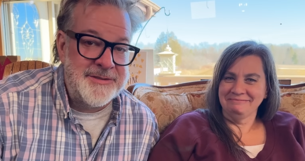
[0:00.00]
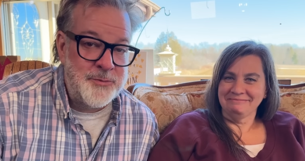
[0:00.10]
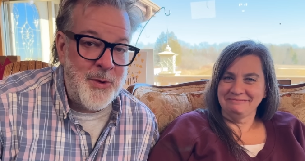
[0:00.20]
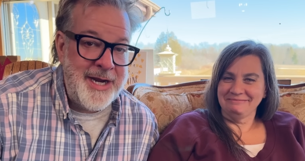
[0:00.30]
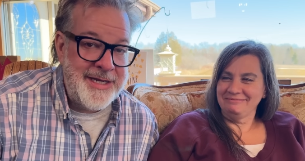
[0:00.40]
Speaker 1: it's
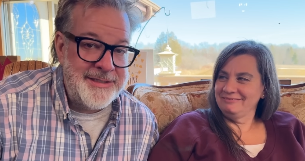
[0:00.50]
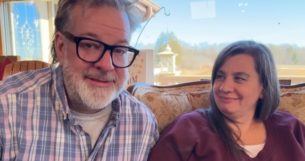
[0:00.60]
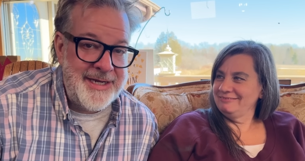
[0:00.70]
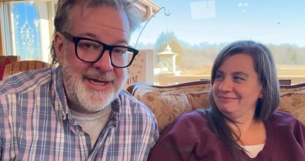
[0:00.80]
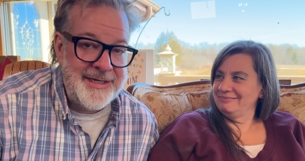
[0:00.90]
weigh-in
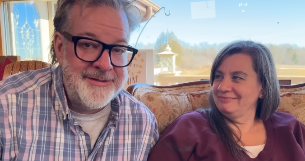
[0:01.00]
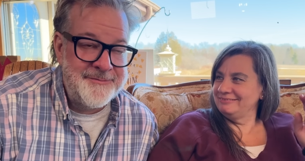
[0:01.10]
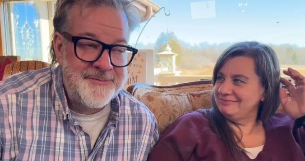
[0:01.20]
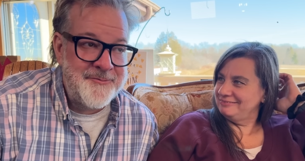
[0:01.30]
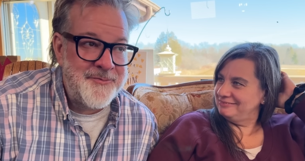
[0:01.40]
day.
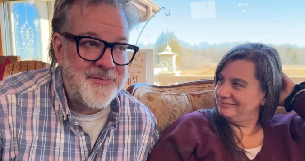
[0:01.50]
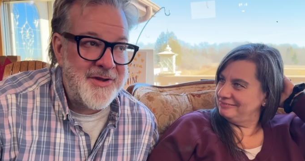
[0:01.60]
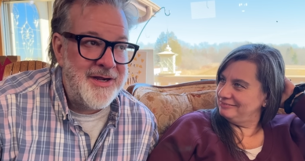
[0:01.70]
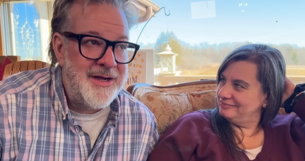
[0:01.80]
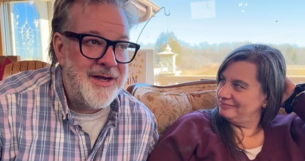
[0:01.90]

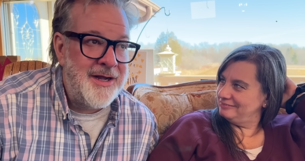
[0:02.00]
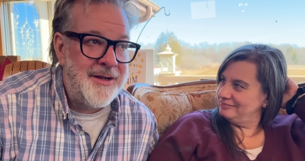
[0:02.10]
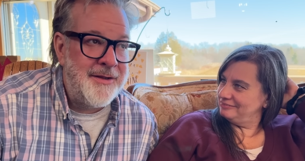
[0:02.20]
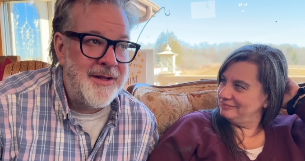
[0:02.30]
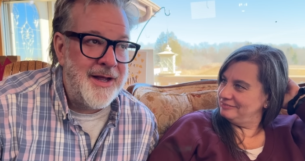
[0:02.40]

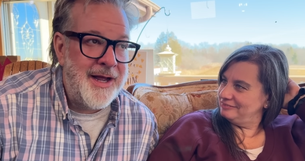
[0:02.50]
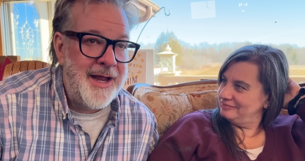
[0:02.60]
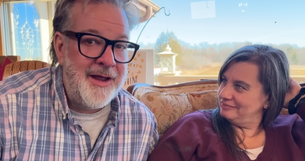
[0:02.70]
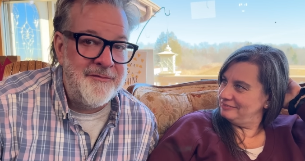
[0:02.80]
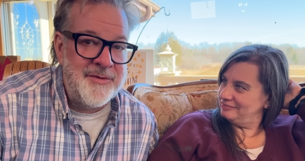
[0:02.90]
Uh, I
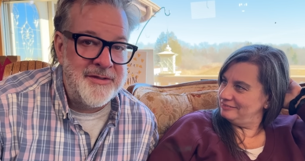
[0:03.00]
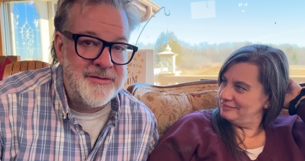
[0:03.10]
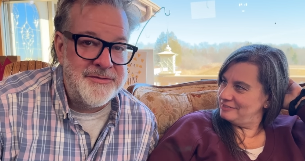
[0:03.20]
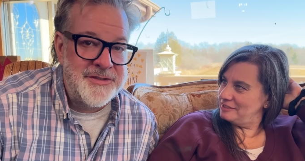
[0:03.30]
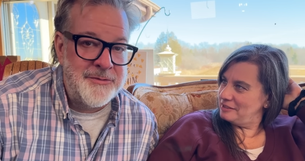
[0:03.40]
have been
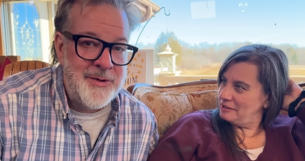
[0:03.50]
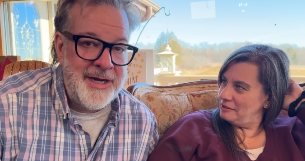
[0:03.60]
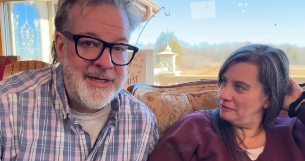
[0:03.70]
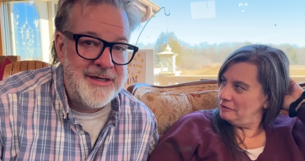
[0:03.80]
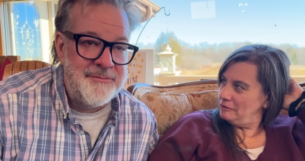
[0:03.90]
losing
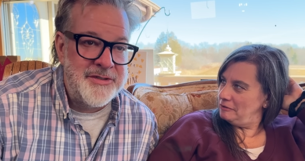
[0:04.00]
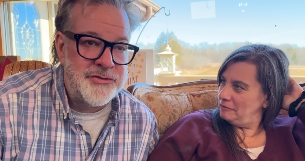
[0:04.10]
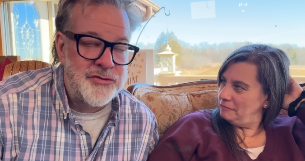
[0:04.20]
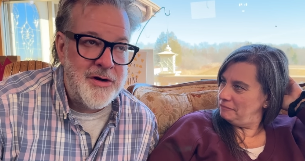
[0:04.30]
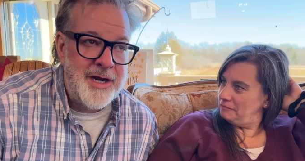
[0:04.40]
weight, been
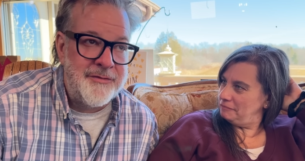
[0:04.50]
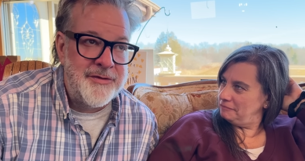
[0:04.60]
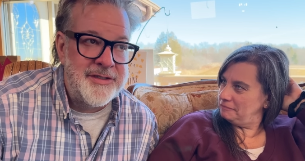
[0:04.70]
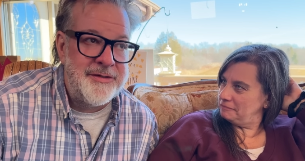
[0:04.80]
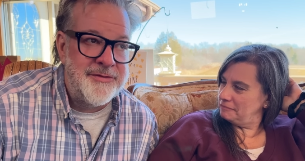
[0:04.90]
trying
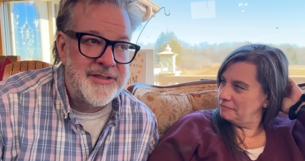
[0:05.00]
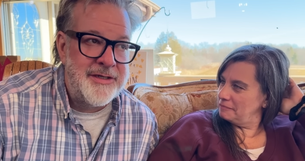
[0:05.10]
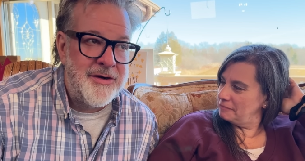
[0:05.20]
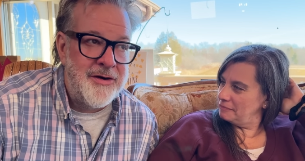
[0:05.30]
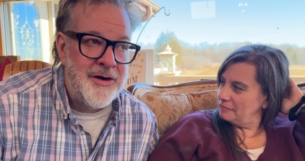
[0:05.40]
really, really
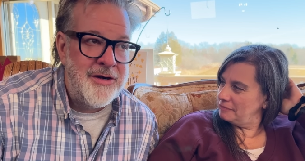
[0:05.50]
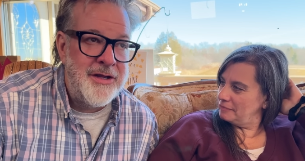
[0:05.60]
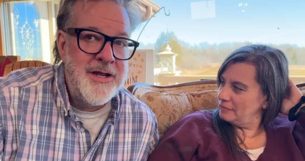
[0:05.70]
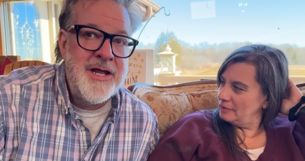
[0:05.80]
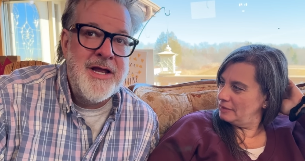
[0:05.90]
hard
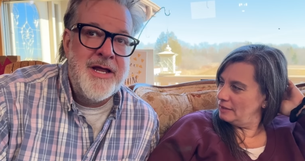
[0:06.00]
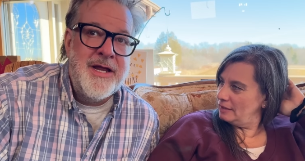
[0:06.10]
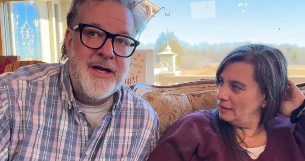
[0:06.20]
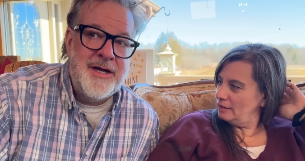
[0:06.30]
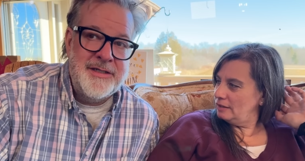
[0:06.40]

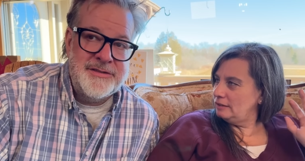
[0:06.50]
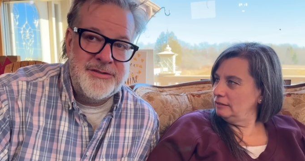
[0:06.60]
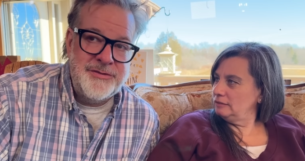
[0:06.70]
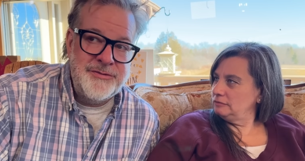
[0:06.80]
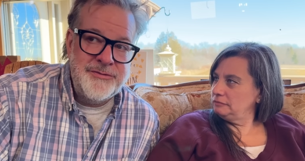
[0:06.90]
uh,
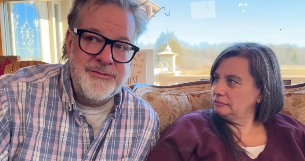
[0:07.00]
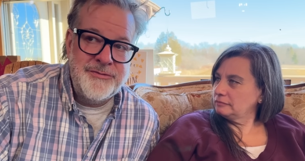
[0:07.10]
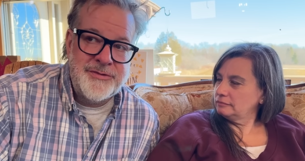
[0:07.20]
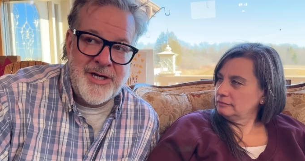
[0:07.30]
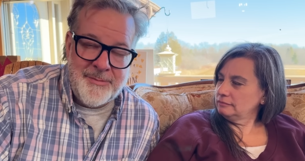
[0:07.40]

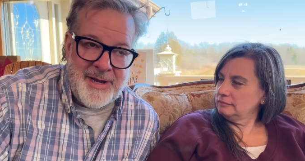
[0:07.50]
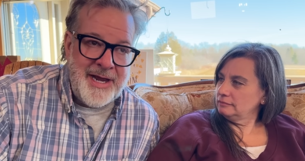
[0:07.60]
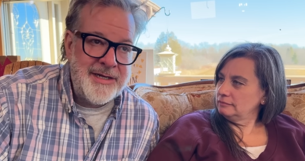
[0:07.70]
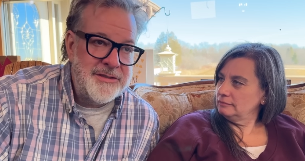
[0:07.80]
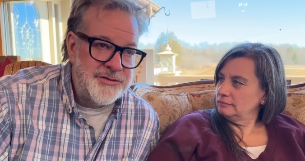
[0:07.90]
to cut
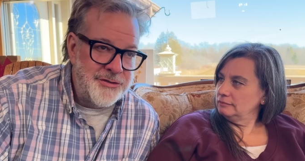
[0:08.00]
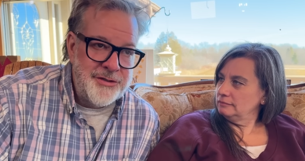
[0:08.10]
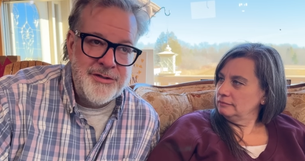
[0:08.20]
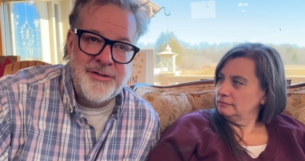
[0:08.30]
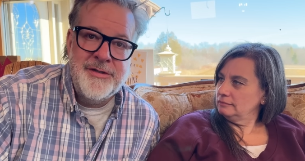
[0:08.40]
back
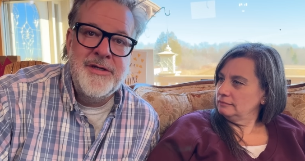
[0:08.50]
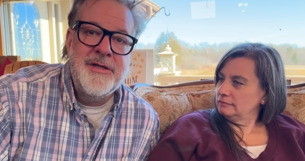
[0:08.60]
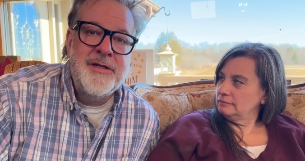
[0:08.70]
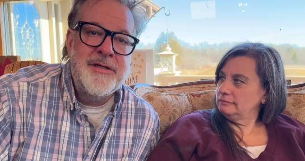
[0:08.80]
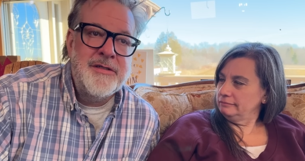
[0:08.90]
sugar,
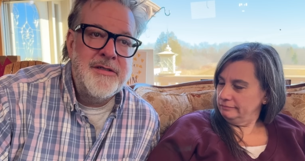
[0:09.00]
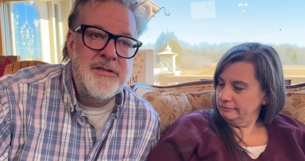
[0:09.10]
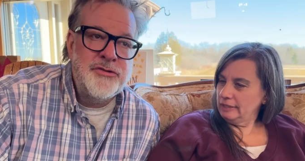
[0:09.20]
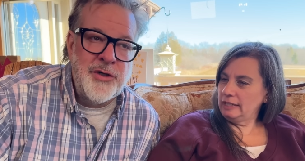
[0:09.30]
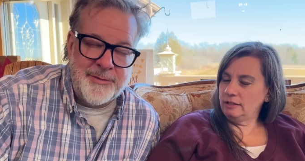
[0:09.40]
mm-hmm.
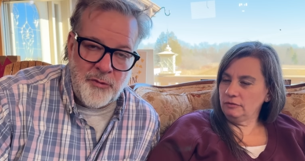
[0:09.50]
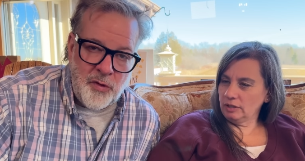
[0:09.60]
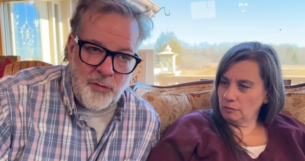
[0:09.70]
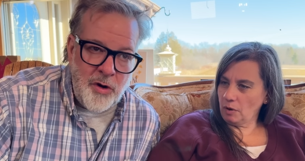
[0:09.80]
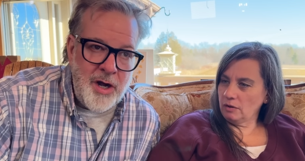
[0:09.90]
drink eating more
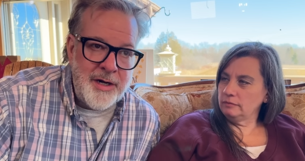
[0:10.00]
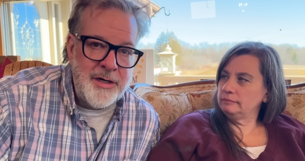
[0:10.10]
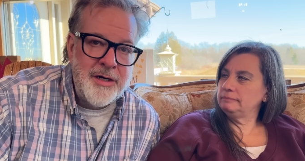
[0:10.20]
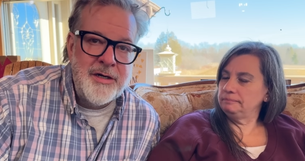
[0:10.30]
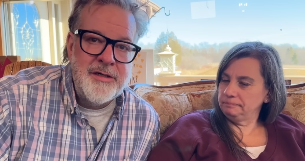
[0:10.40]
really
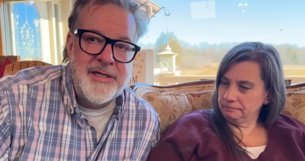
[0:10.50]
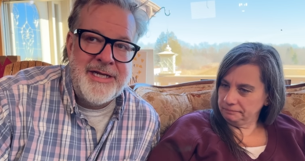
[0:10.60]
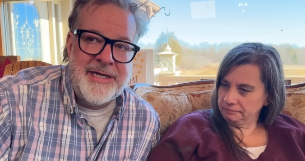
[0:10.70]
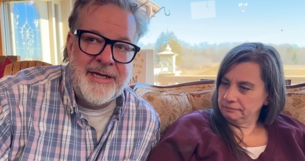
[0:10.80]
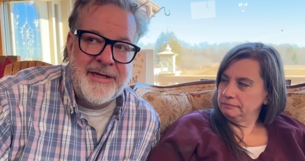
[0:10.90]
water, well. mm-hmm.
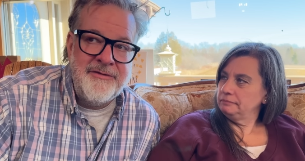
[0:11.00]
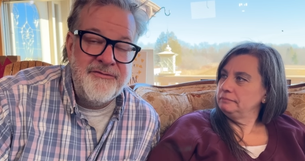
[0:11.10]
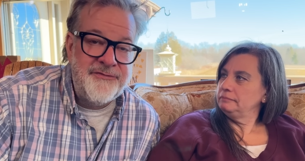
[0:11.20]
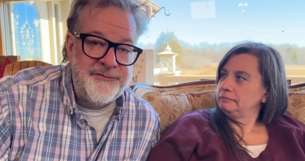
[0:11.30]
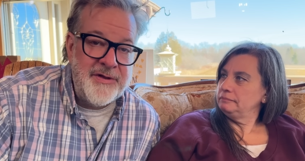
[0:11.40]
eating.
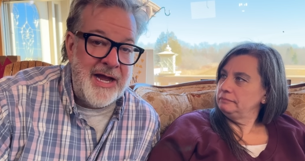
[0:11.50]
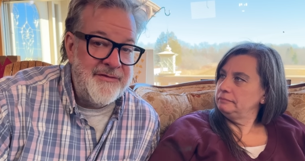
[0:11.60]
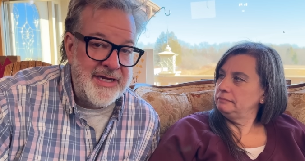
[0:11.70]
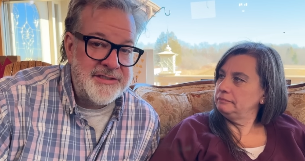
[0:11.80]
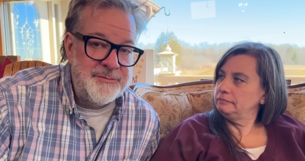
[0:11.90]
I've
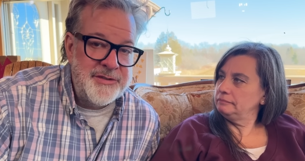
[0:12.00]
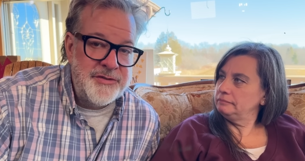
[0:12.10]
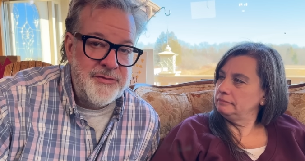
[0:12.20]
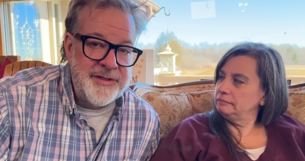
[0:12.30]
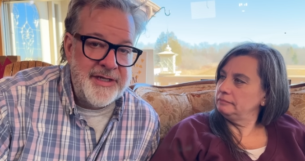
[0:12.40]
actually been
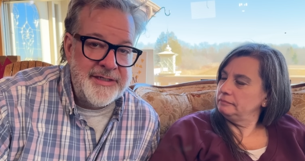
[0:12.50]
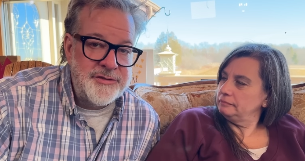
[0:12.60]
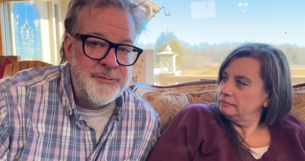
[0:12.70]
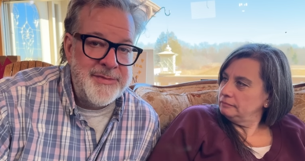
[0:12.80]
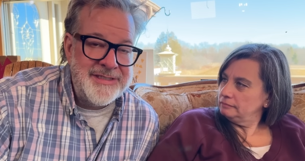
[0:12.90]
doing the
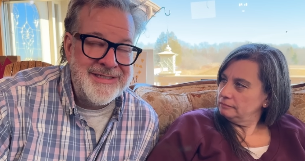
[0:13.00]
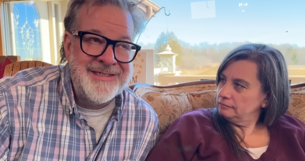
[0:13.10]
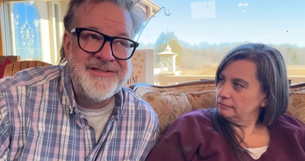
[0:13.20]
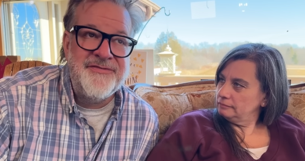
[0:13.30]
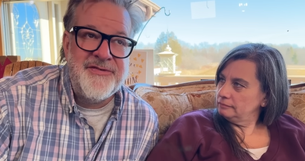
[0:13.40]

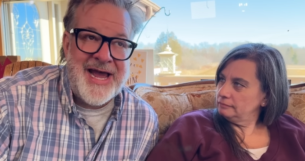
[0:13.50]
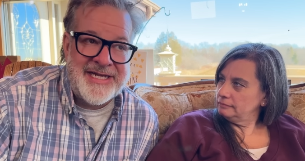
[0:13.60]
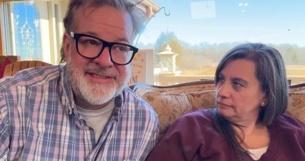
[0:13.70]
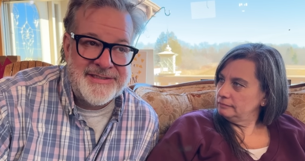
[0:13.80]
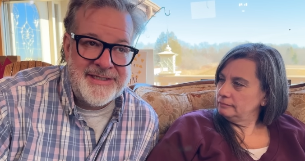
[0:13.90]
intermittent
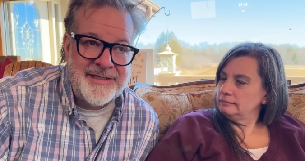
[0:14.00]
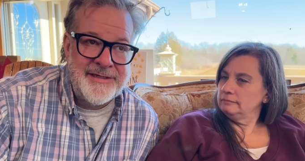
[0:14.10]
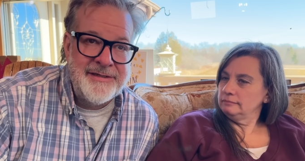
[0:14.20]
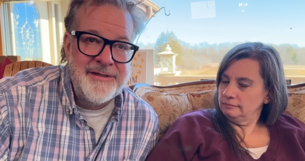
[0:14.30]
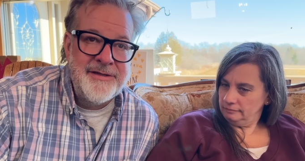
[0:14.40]

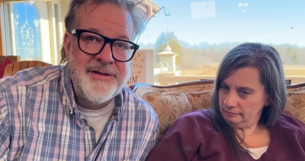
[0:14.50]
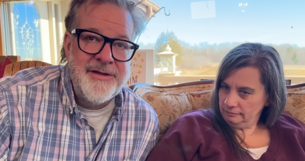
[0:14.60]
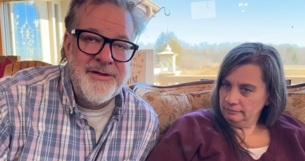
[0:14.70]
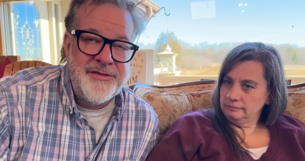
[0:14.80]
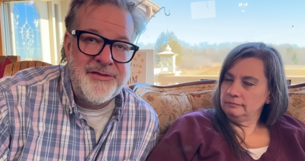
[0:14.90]
fasting mm-hmm.
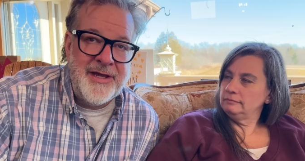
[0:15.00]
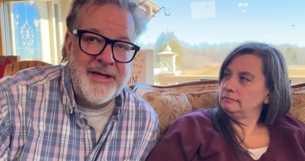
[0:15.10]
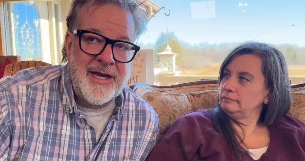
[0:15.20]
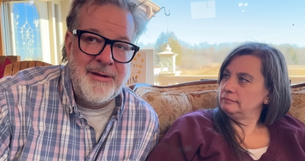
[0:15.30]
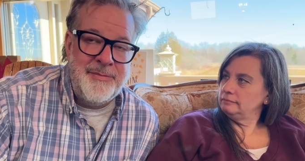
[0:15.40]
thing. I